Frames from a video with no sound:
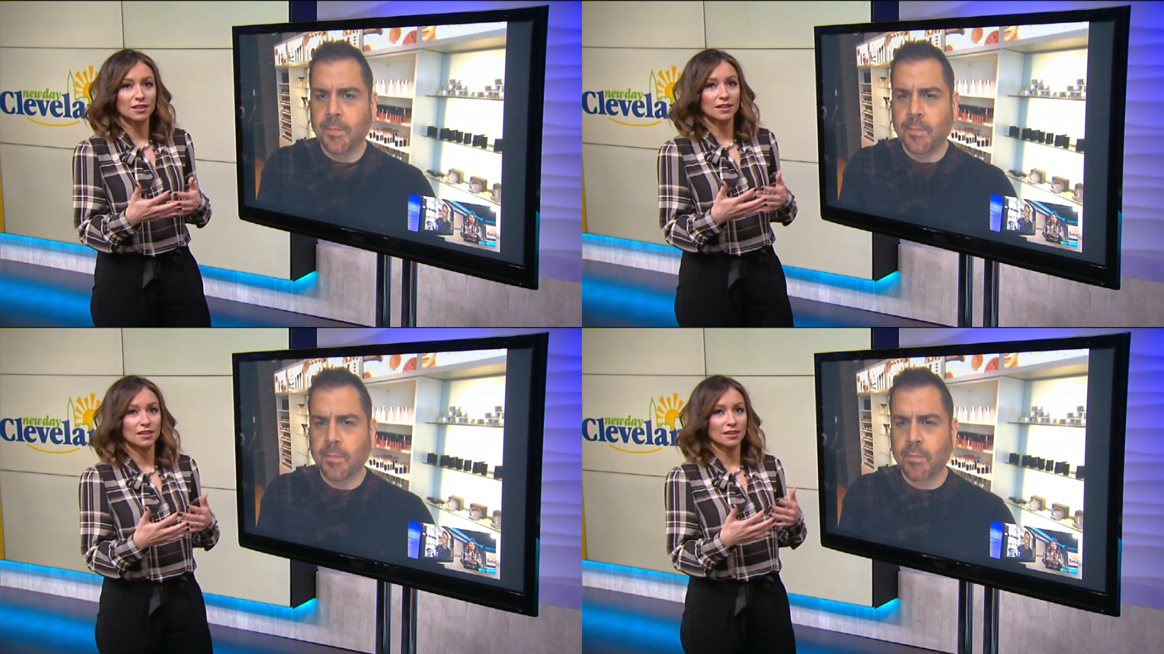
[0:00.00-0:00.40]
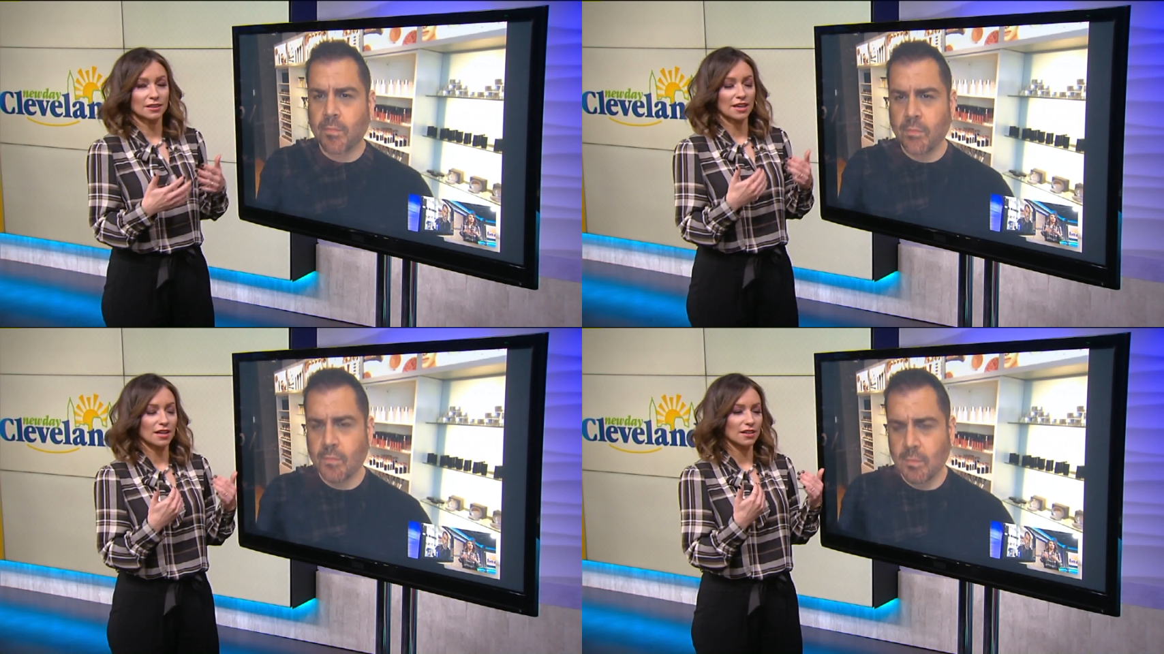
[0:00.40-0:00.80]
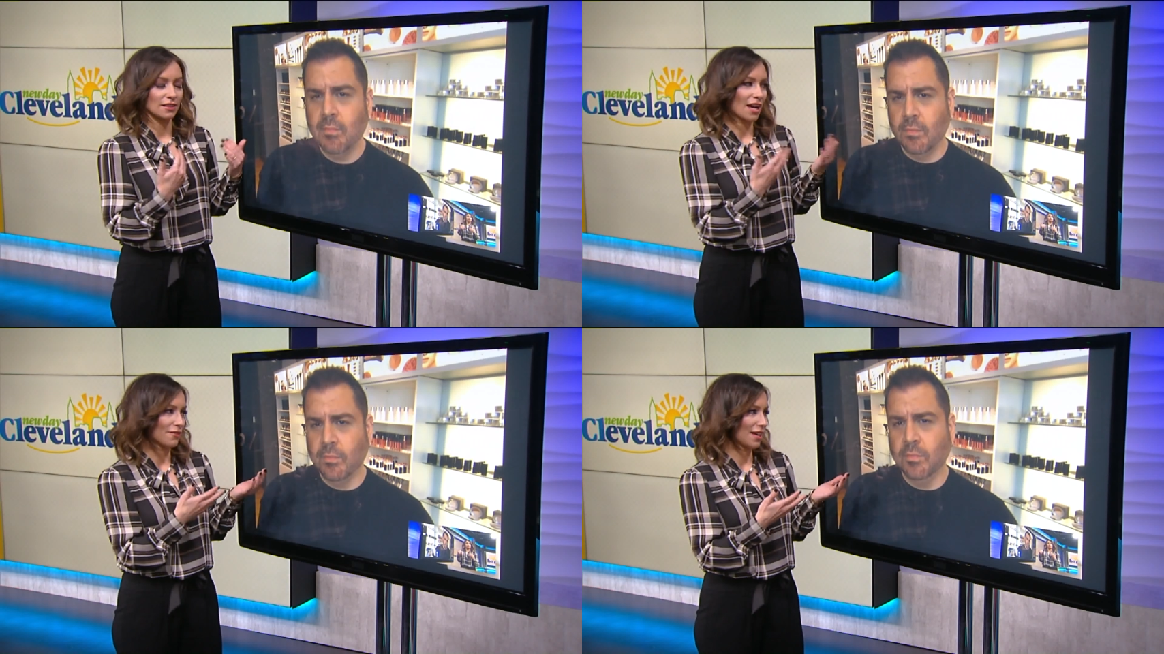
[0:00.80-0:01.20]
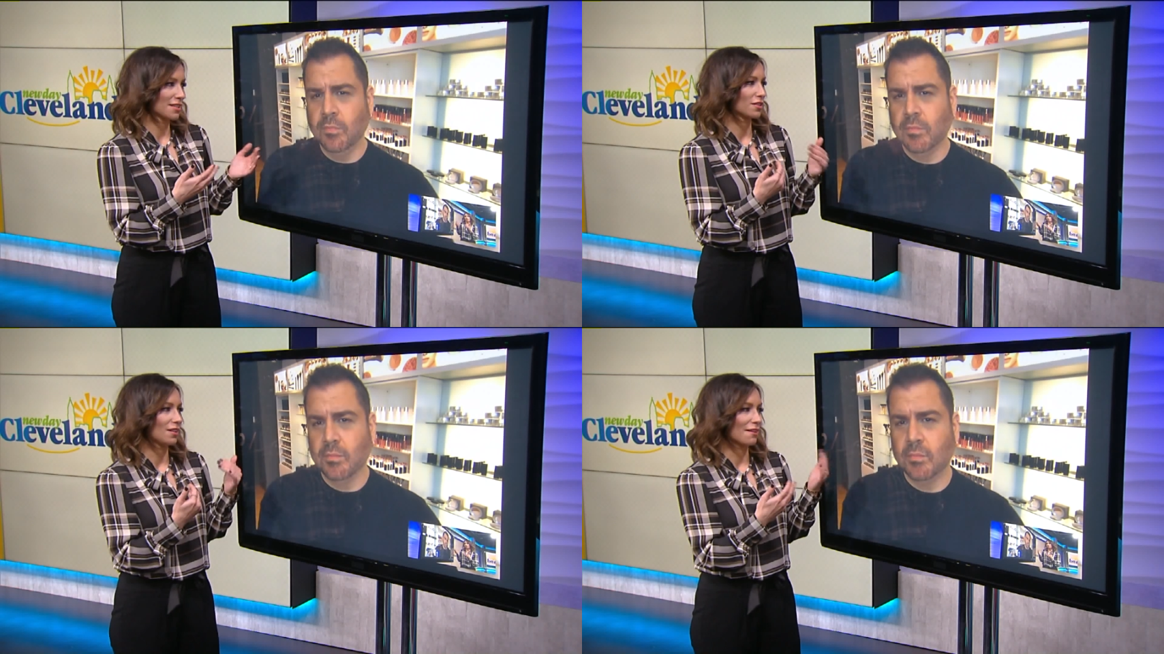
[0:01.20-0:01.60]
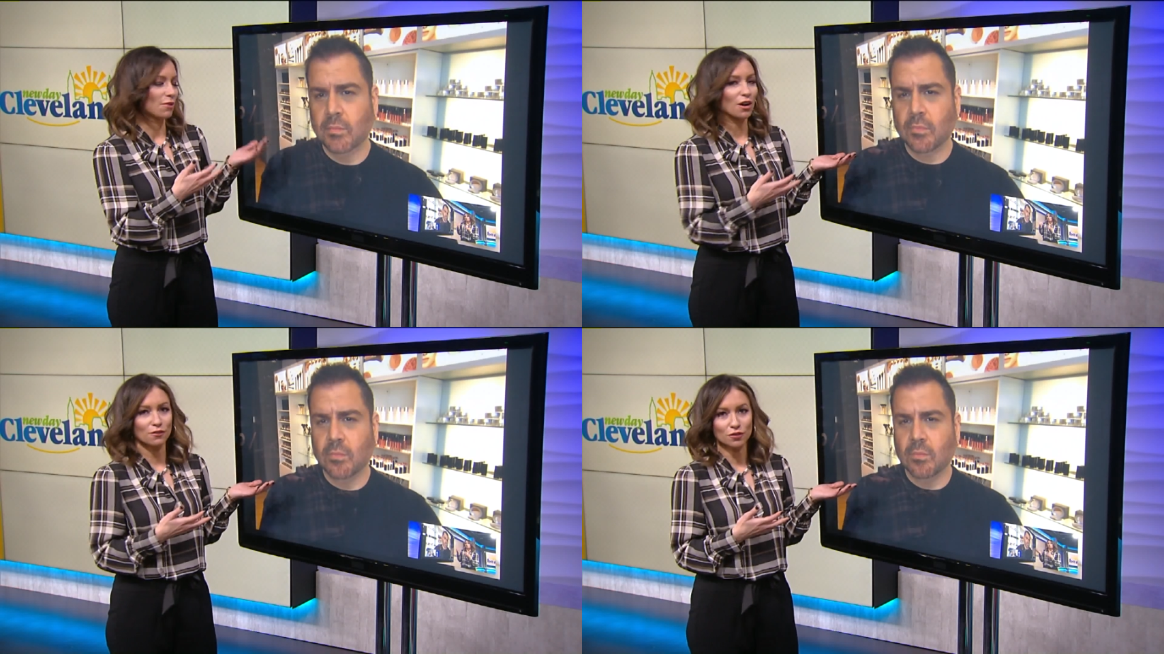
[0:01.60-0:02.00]
Speaker 1: a, a, a live mm-hmm. guest, our live
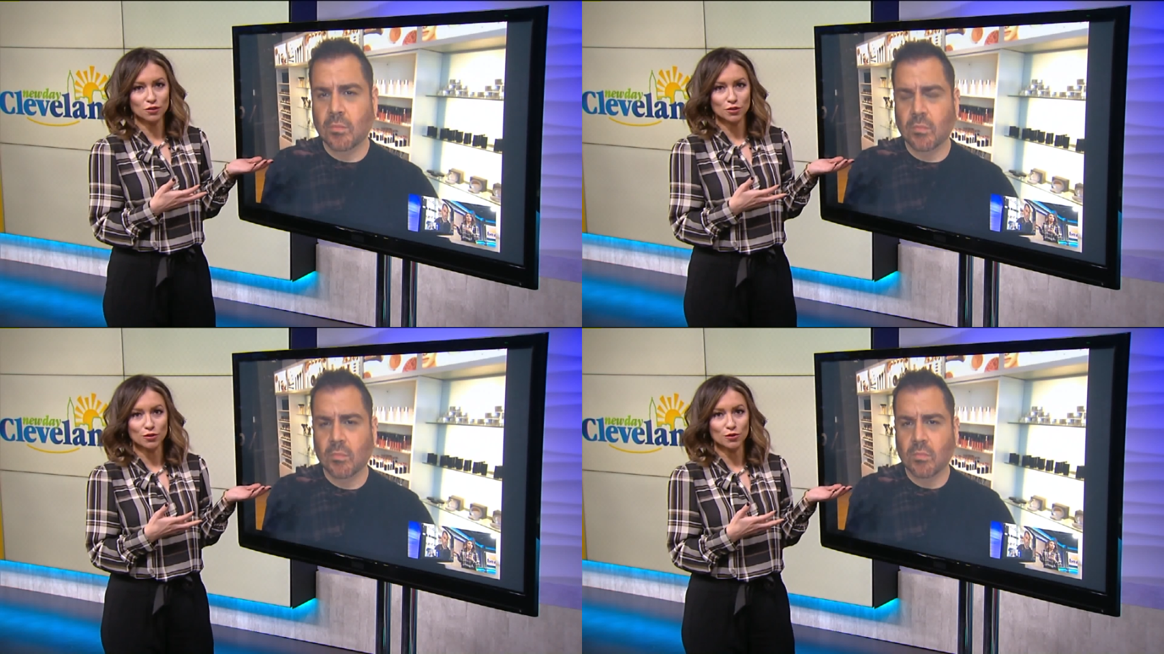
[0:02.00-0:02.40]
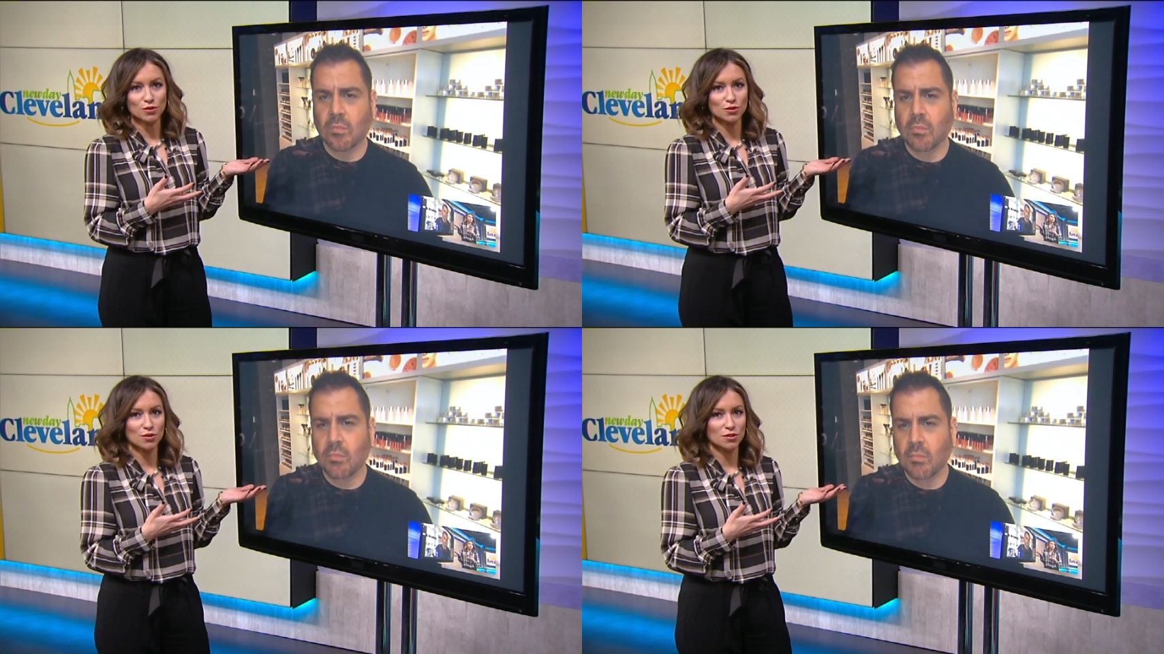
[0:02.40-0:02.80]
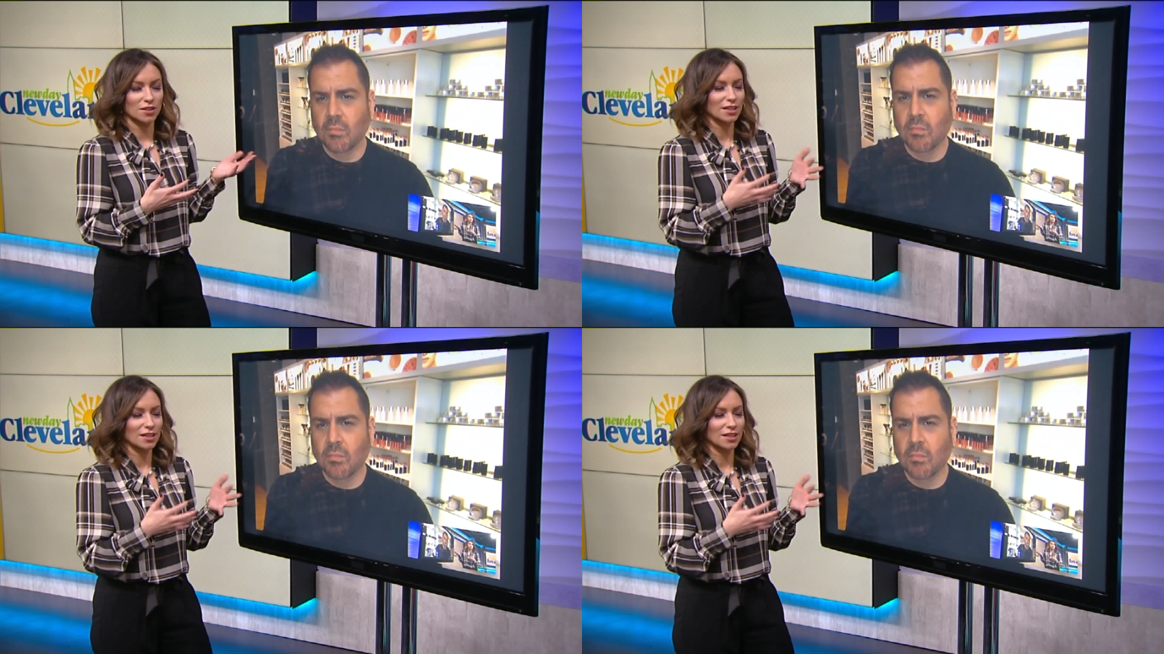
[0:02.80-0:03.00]
model for Lou to do this on.